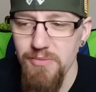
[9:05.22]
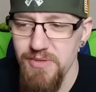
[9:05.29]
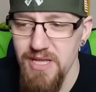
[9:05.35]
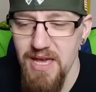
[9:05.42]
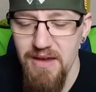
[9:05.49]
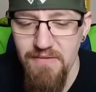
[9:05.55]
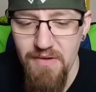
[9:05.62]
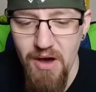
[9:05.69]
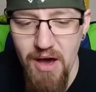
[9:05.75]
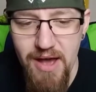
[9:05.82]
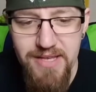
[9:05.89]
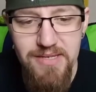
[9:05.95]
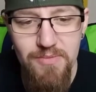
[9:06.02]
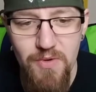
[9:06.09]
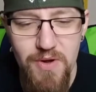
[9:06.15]
They have
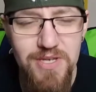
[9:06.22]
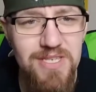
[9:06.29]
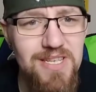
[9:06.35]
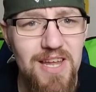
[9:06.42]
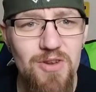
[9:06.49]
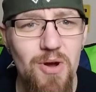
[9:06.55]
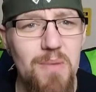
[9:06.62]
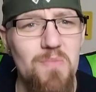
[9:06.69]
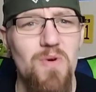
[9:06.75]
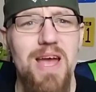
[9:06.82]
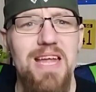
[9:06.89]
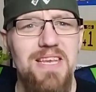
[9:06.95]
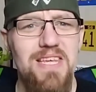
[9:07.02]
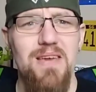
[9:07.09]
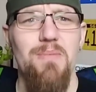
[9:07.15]
awesome questions. I know I'm
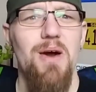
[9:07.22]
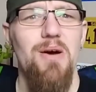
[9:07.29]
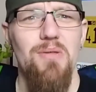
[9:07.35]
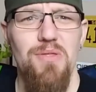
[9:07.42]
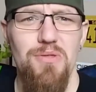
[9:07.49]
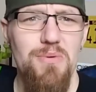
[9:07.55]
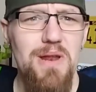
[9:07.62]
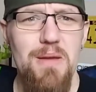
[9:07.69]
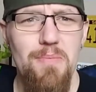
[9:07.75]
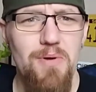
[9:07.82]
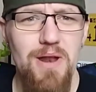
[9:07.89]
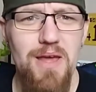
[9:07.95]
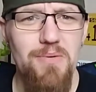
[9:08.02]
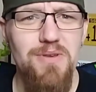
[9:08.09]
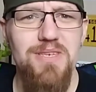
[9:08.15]
ranting about 3D
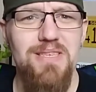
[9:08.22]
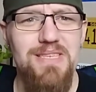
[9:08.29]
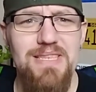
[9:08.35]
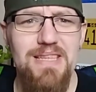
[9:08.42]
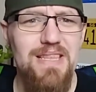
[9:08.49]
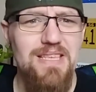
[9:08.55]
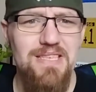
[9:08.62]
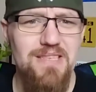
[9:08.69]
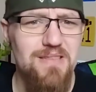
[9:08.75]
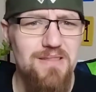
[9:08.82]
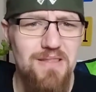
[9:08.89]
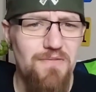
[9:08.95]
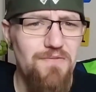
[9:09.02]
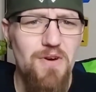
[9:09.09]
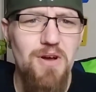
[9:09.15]
printing, this is
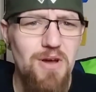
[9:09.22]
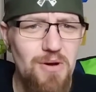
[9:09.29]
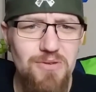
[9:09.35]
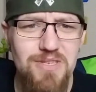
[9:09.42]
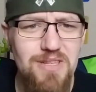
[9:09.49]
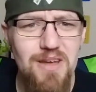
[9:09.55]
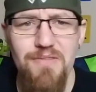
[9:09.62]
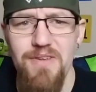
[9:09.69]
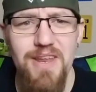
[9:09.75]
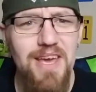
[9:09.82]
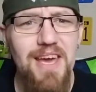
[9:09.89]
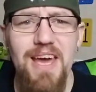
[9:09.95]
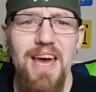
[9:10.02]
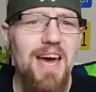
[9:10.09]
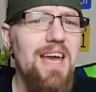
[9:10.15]
the Funko stuff, and
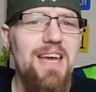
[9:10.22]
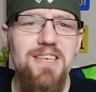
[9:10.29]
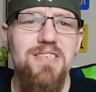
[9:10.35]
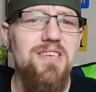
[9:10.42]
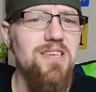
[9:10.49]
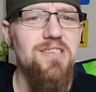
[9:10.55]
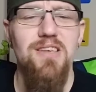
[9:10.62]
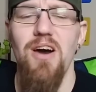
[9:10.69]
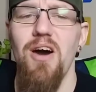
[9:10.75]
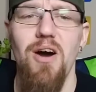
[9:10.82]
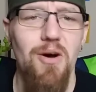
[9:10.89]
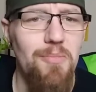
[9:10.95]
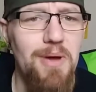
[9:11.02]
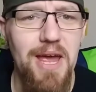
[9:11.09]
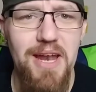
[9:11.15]
it's just,
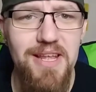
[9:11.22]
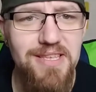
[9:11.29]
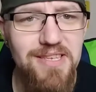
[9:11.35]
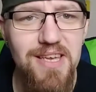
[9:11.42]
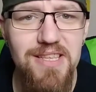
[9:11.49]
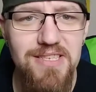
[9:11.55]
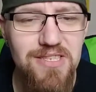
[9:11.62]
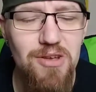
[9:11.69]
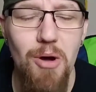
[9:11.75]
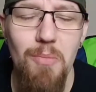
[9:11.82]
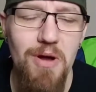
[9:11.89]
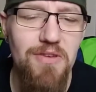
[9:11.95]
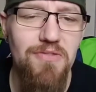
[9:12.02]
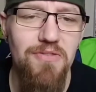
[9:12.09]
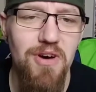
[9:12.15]
oh man, it's so
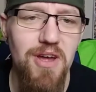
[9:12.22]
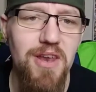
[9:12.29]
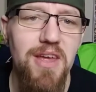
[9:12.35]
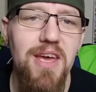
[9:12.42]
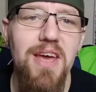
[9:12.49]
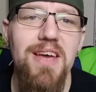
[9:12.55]
much fun.